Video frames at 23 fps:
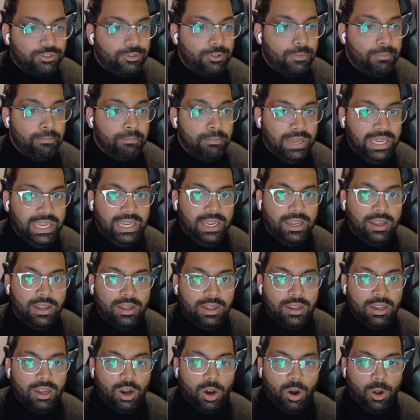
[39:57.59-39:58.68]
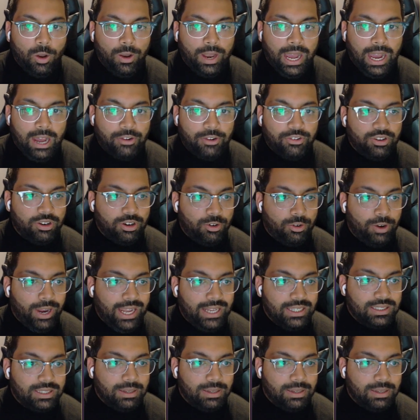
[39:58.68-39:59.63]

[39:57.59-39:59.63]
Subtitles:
from me on how to create